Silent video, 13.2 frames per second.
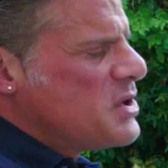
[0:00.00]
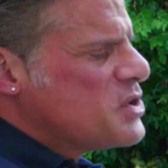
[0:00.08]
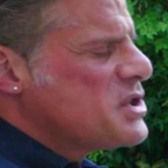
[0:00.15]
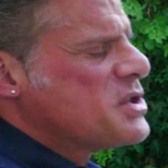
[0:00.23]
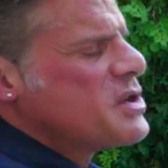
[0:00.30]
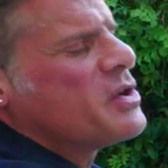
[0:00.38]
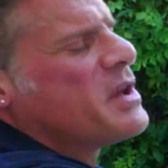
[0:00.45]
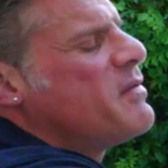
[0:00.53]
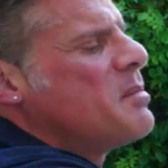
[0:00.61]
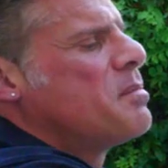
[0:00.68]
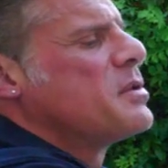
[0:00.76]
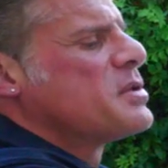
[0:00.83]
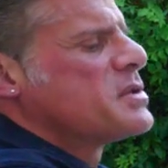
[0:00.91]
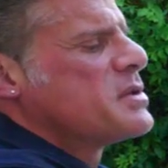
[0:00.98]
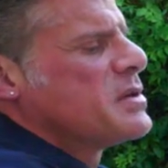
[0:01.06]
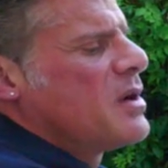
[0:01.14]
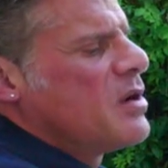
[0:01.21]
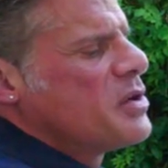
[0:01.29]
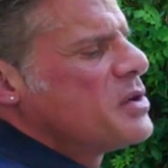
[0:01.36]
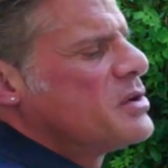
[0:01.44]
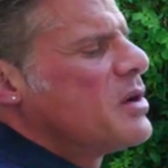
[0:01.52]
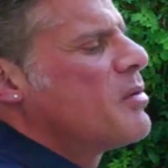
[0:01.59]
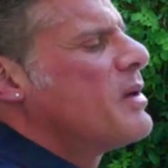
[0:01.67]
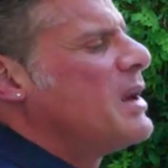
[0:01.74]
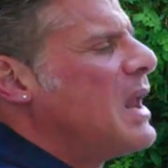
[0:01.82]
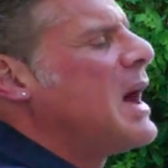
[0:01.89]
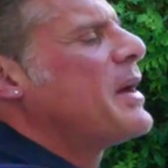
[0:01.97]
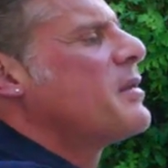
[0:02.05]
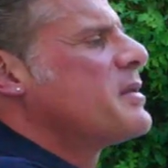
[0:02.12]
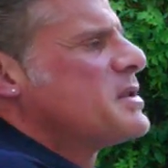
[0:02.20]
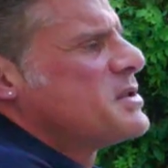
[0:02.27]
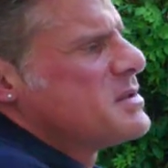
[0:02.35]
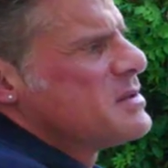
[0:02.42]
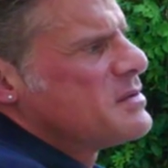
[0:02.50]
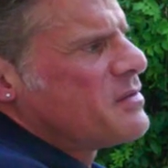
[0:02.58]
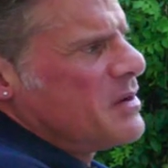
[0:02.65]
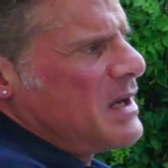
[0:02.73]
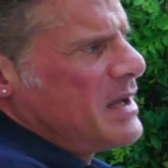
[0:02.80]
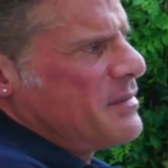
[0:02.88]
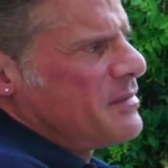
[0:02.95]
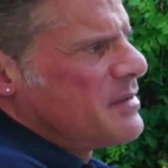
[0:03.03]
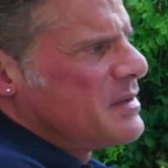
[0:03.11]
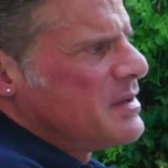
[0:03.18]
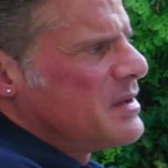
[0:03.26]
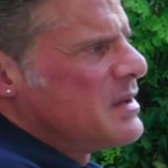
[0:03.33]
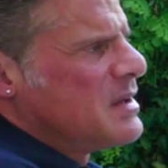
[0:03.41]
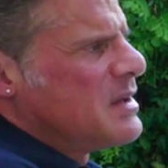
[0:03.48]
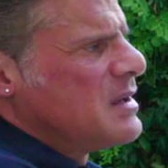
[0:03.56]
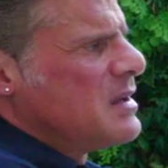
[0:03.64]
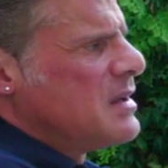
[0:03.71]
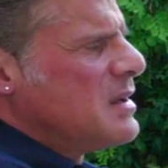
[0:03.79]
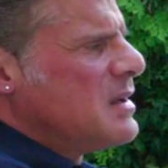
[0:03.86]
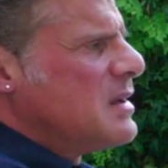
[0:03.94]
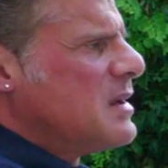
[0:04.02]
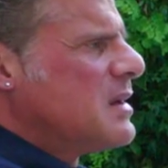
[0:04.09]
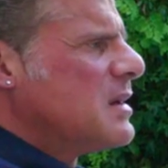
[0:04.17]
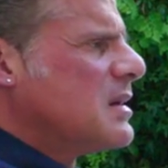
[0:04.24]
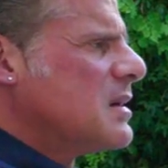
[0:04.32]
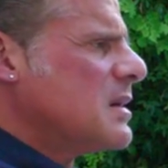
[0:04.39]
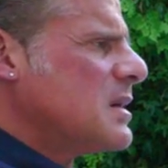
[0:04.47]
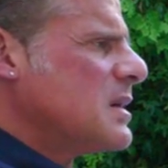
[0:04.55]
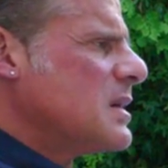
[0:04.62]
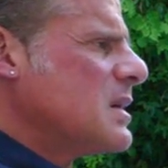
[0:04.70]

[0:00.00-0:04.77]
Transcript: your body. Just, you to give a boost. You know, boost, you don't yeah. rely on this for life. Yeah. So it, it might be just